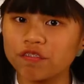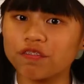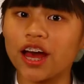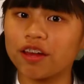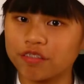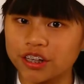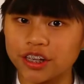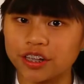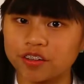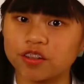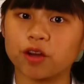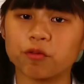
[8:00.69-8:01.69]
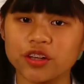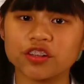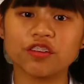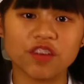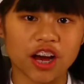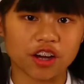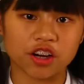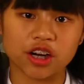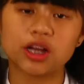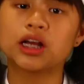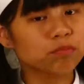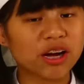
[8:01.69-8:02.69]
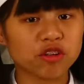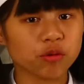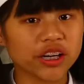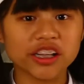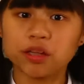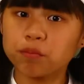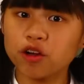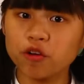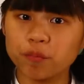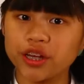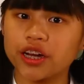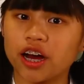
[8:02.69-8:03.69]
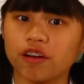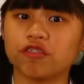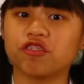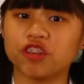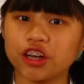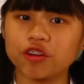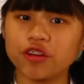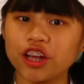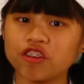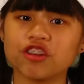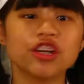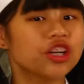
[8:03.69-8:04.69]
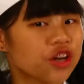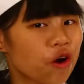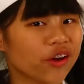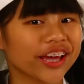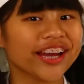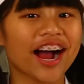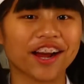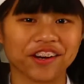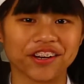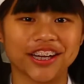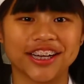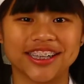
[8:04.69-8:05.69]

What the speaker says: in 5 kids at risk of hunger by joining the movement of Generation No Kid Hungry.